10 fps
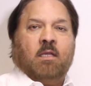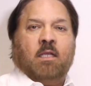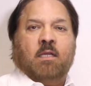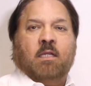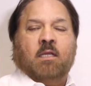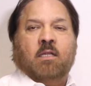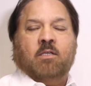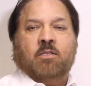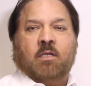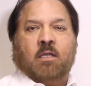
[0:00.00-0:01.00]

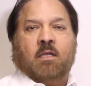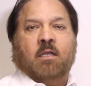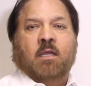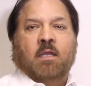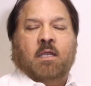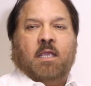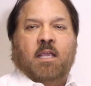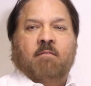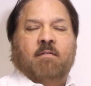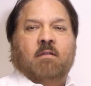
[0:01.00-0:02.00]
English
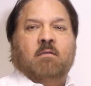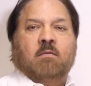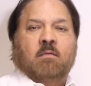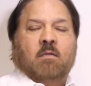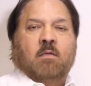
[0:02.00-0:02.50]
A1